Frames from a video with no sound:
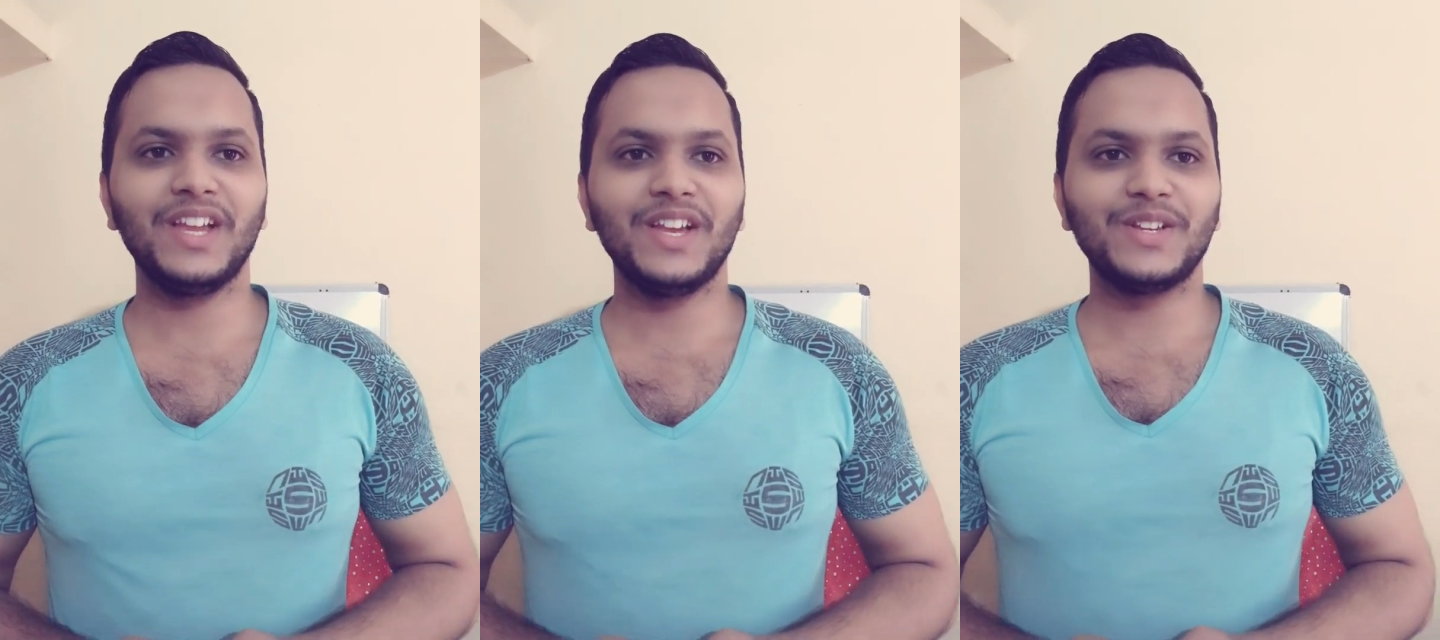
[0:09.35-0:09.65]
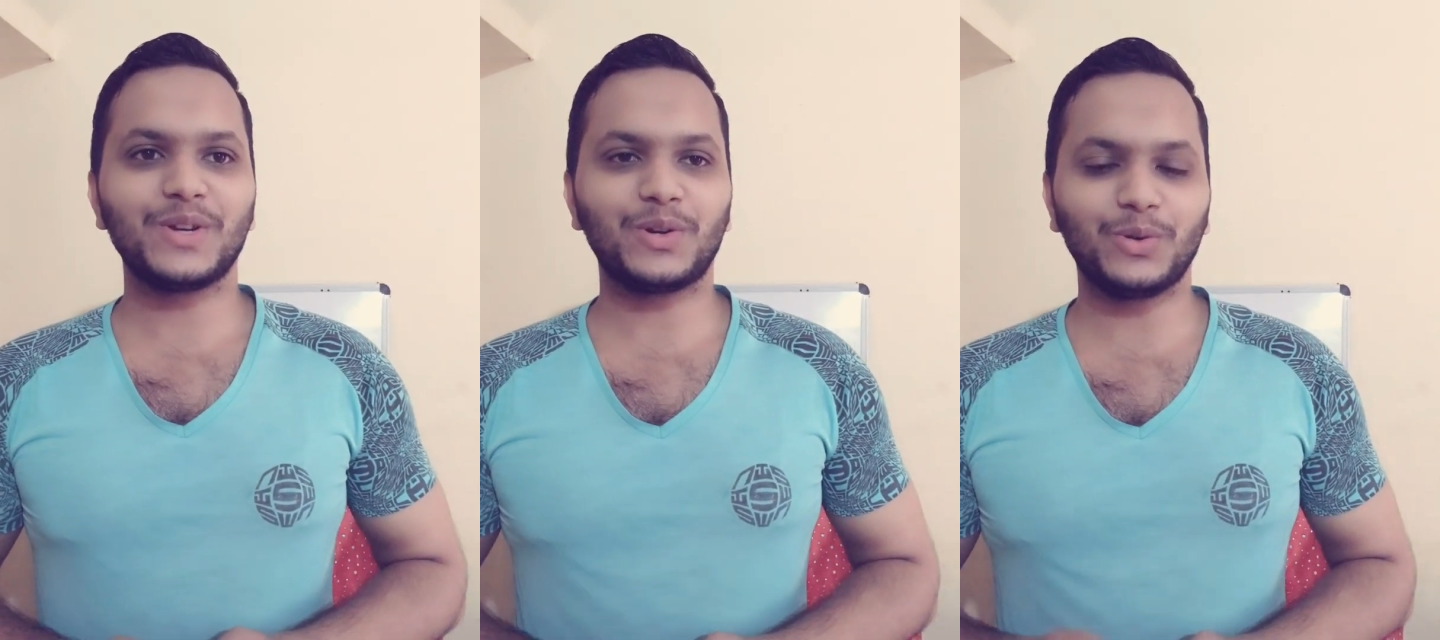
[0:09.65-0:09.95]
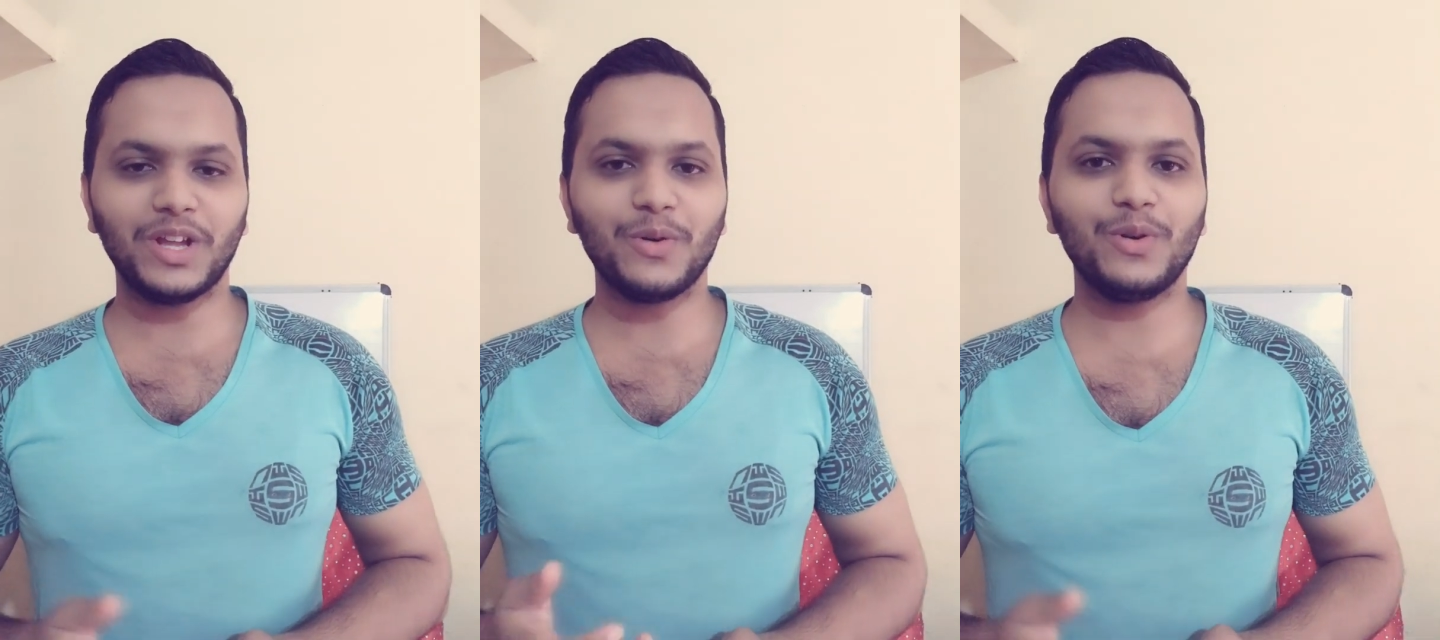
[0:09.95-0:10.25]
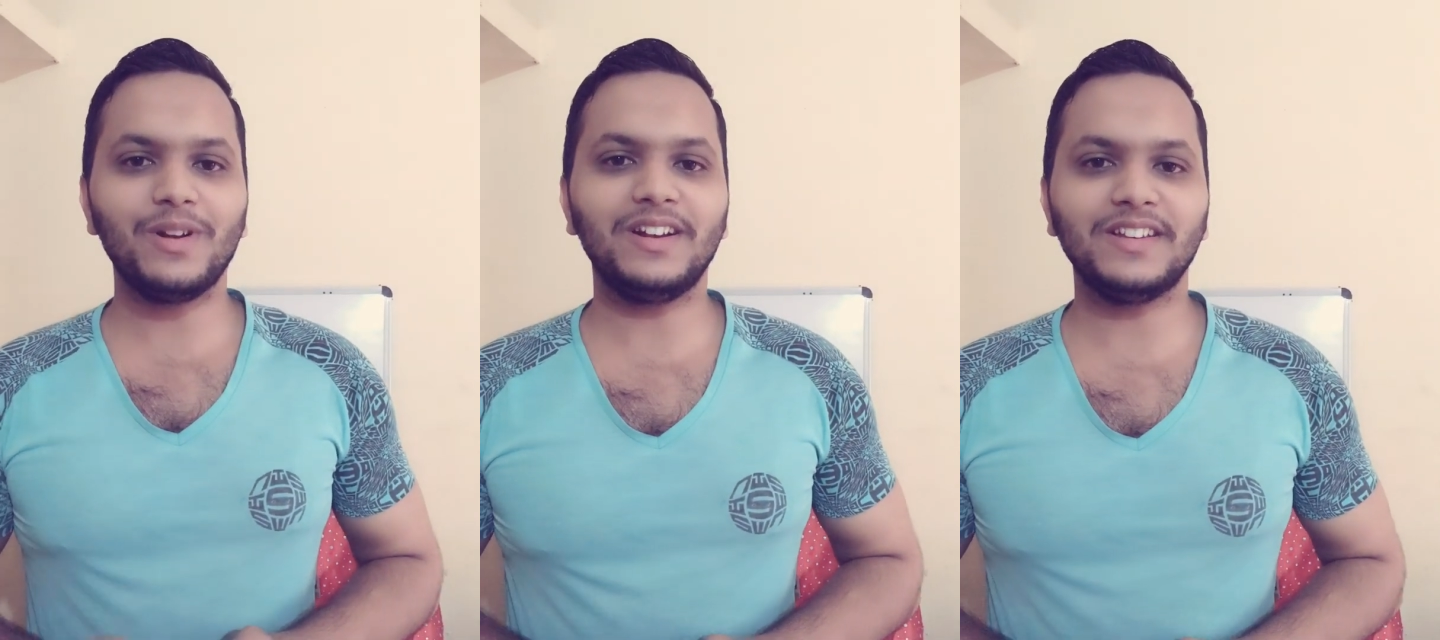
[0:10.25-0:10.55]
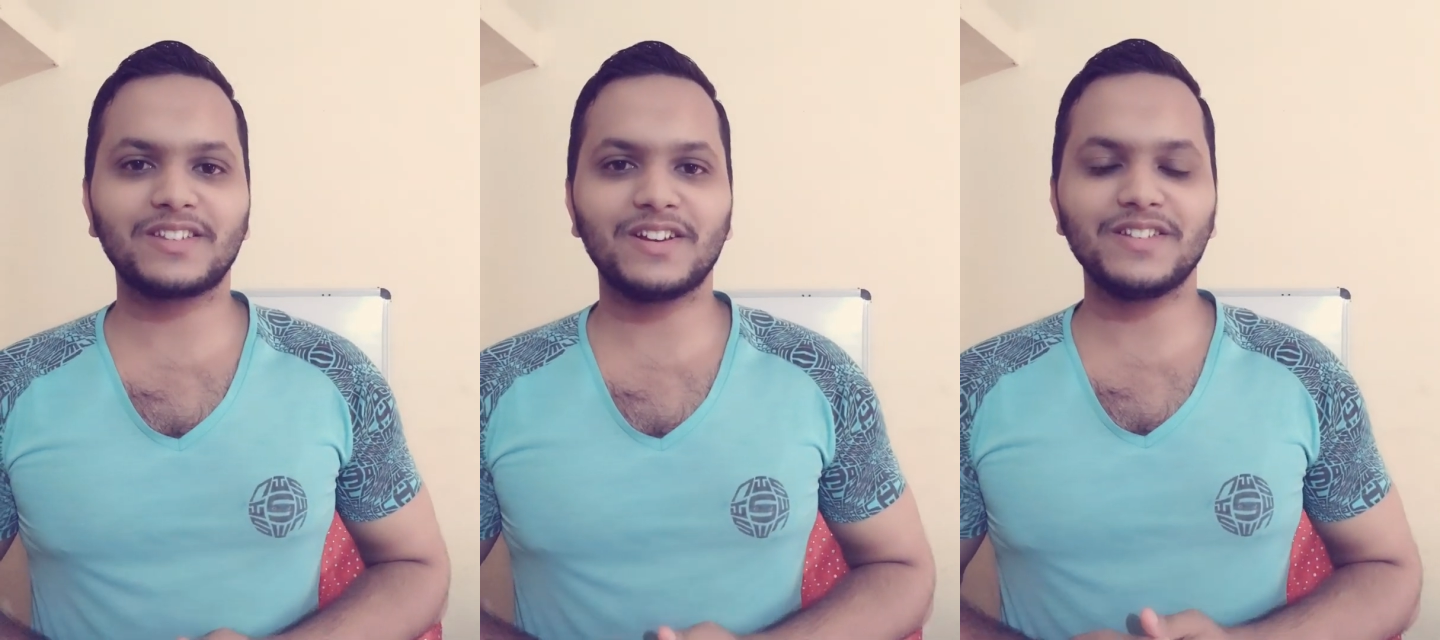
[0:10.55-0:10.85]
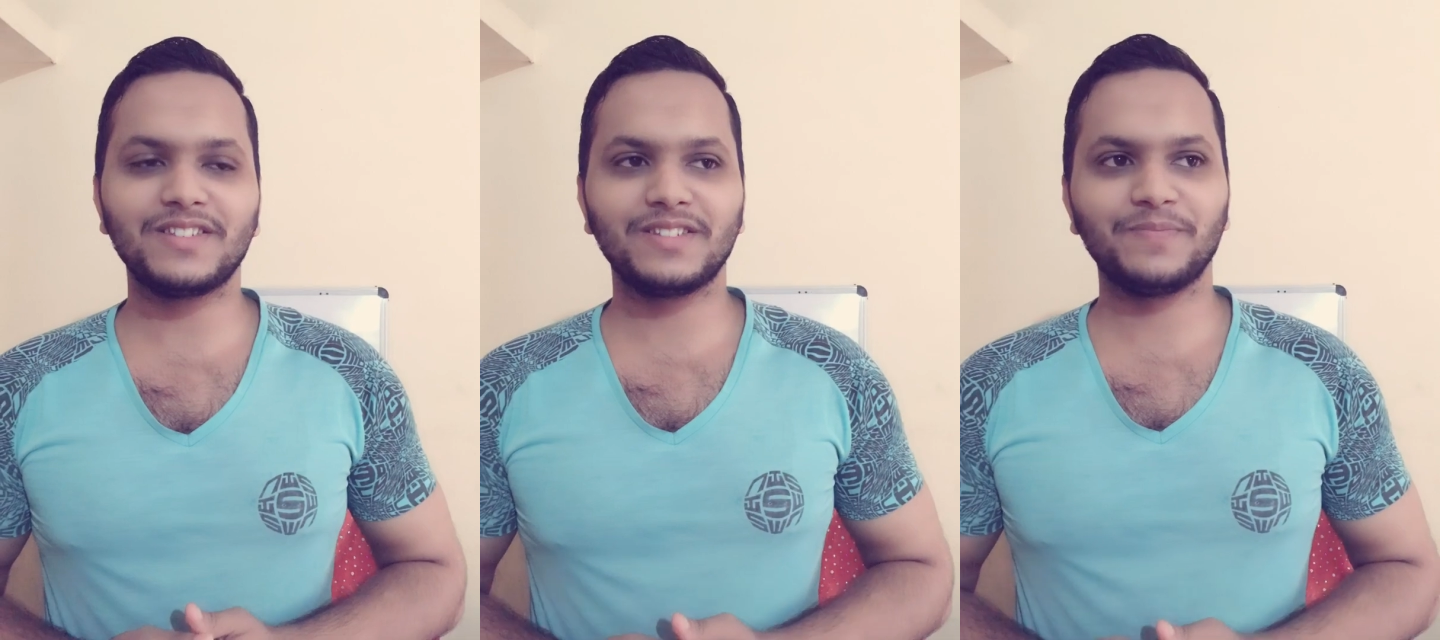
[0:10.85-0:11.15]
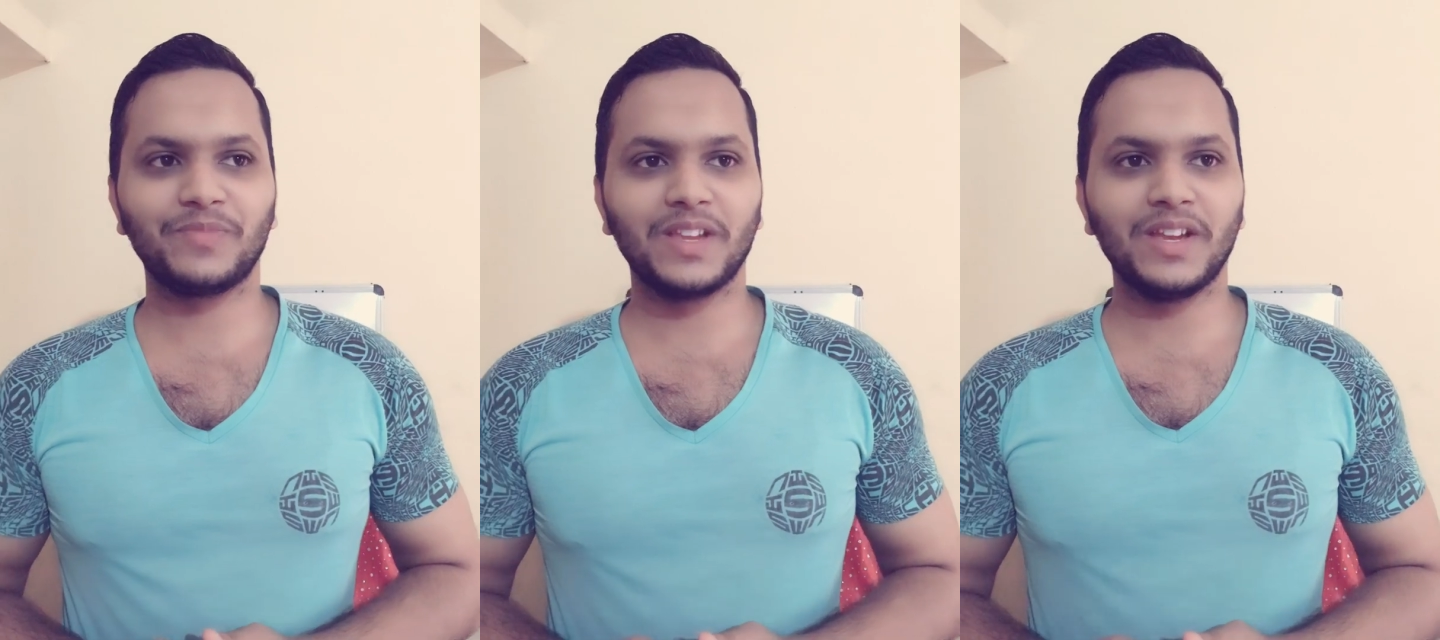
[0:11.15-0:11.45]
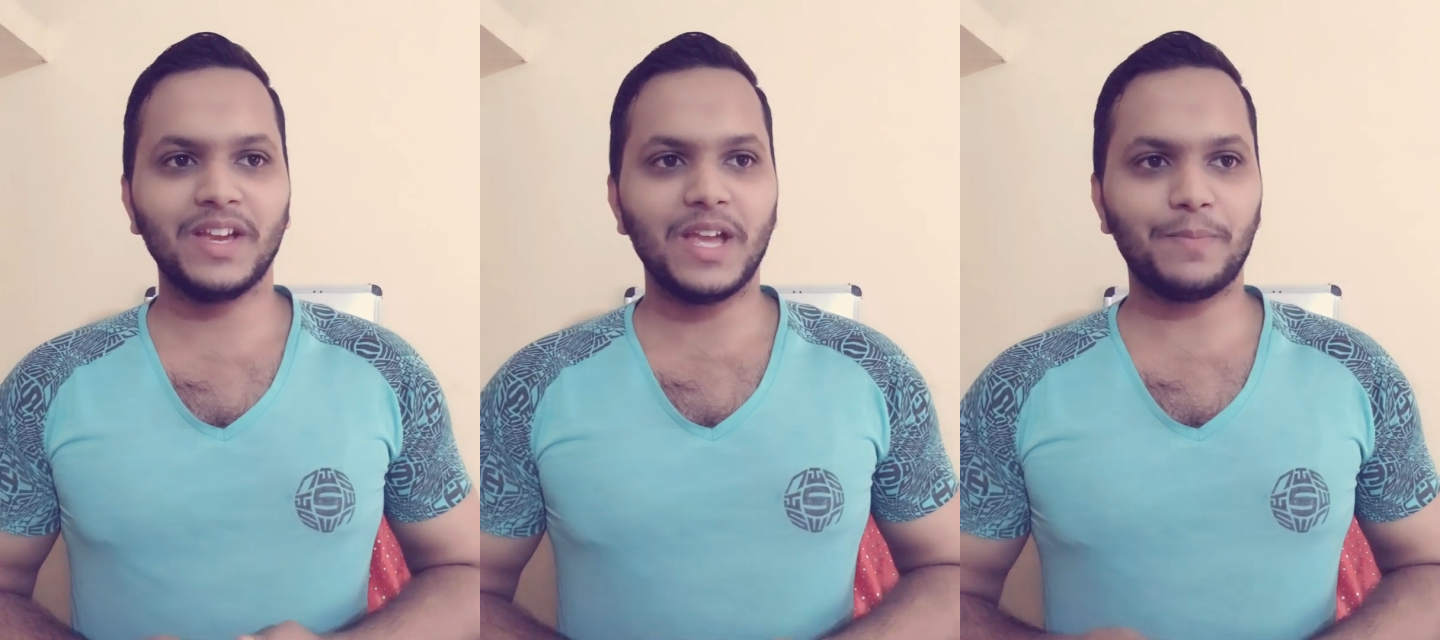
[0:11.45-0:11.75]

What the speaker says: So today we will discuss a